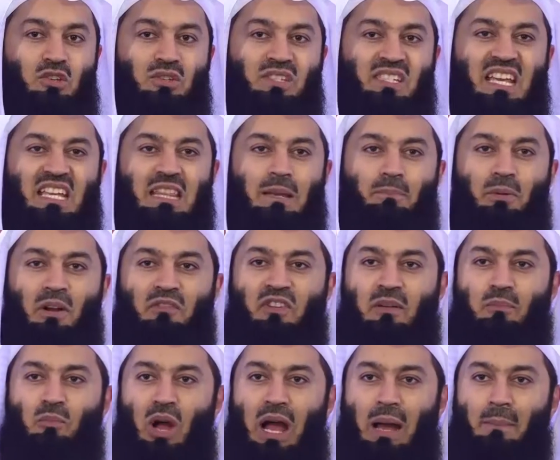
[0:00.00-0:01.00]
You see, the
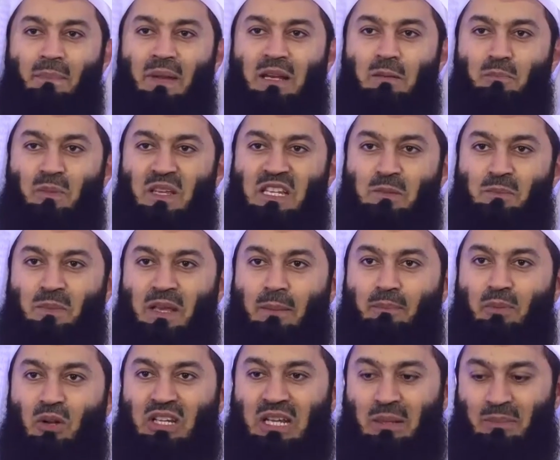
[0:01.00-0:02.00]
Prophet Muhammad, peace be
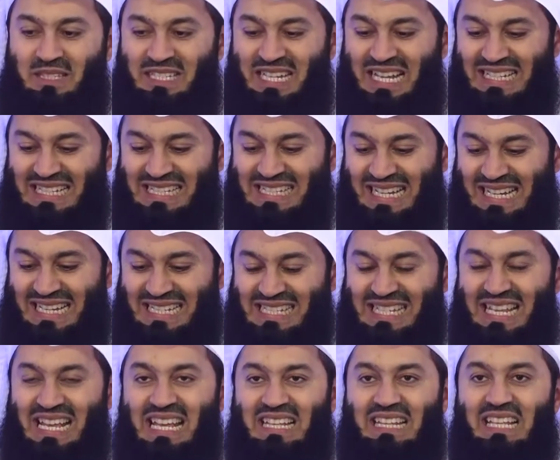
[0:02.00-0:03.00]
upon him, tells
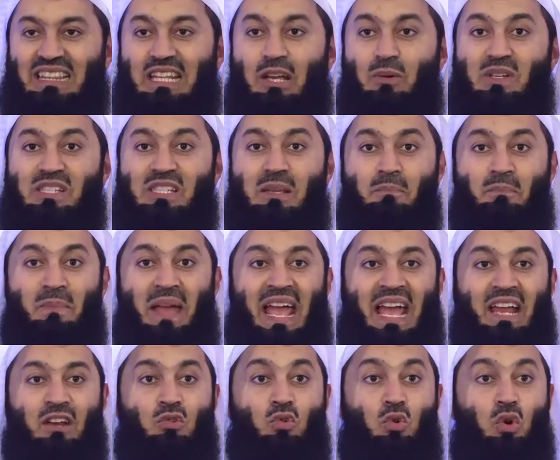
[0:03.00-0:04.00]
us that there was a
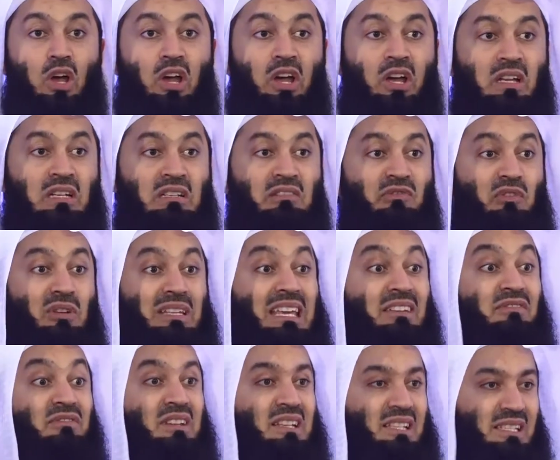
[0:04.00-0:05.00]
man who earned
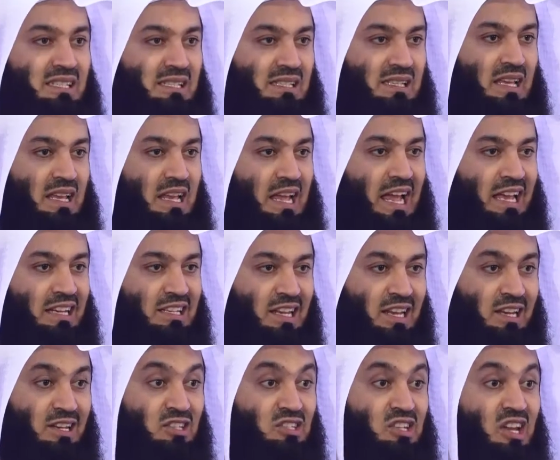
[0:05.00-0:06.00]
forgiveness and
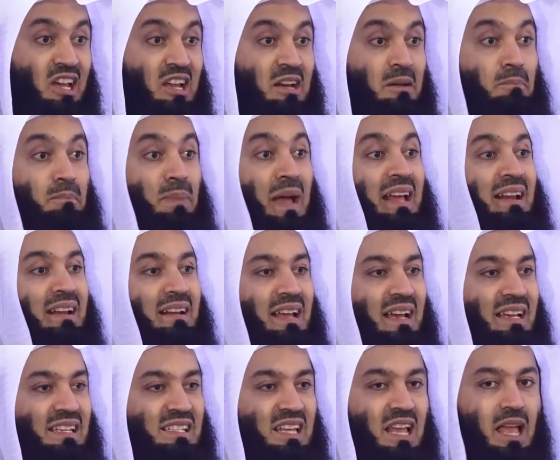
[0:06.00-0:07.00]
in turn
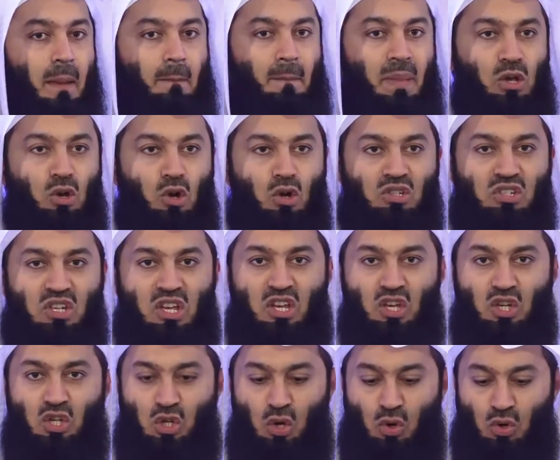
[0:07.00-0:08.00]
paradise because he
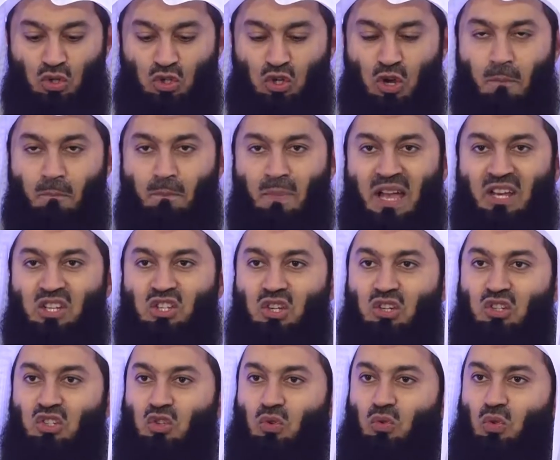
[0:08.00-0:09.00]
showed
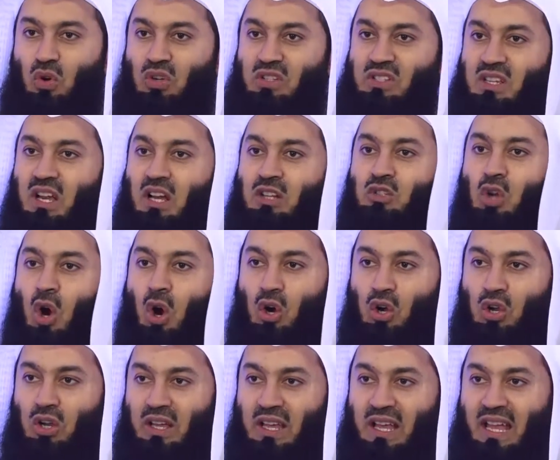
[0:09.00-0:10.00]
compassion towards a
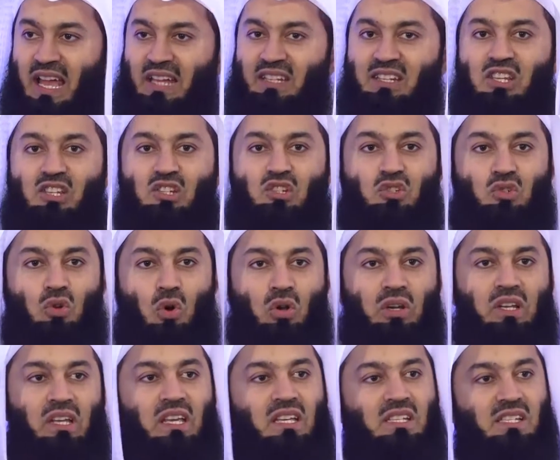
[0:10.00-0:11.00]
dog. And his
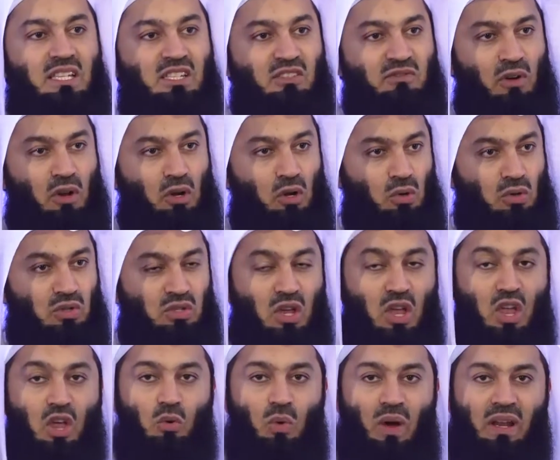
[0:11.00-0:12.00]
story is as follows.
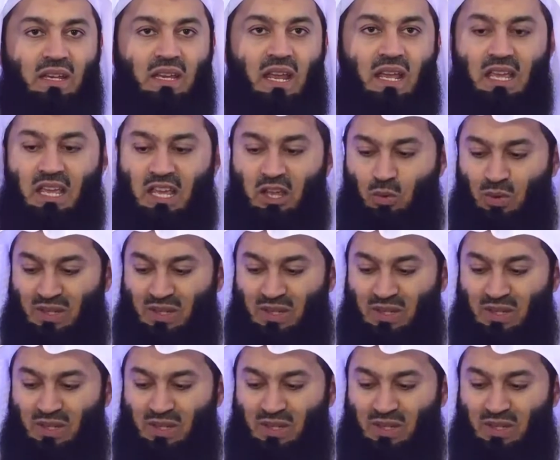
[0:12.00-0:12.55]
One day he